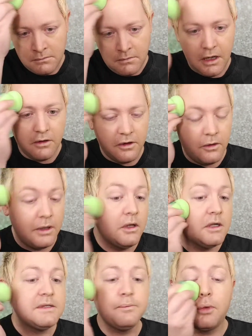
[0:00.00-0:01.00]
Although it
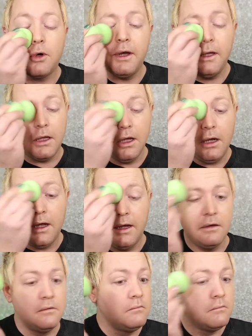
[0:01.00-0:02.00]
looks pretty
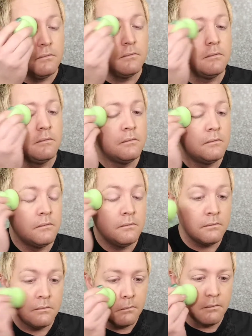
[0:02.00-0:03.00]
good.
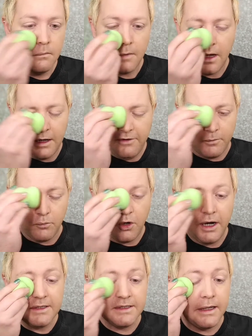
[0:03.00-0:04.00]
Kind of
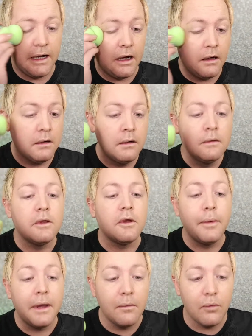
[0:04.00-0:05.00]
impressed there. A little
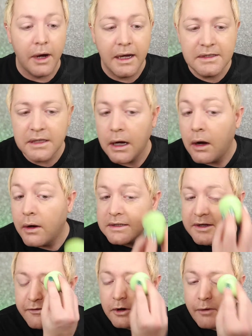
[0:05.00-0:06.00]
bit impressed. Oh,
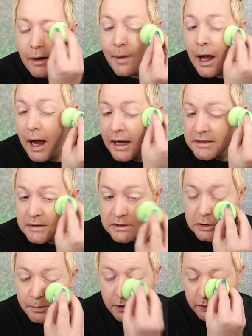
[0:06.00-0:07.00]
except for around my eyes, it's
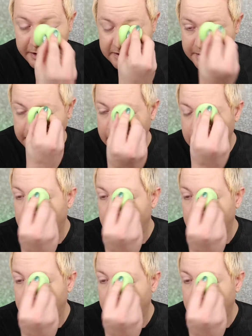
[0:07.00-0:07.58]
super creasy.